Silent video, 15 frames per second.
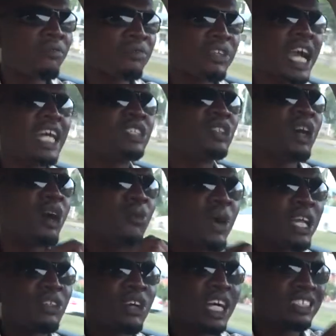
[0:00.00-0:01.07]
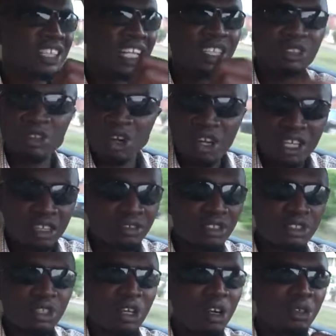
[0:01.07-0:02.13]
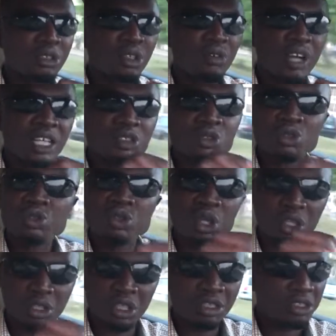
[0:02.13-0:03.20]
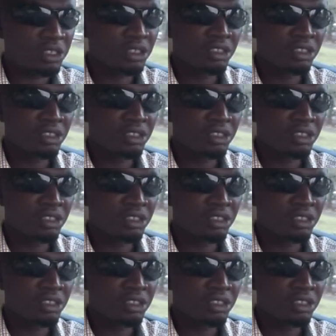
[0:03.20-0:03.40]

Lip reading: There is no way to actually know if the shock absorber is good or not.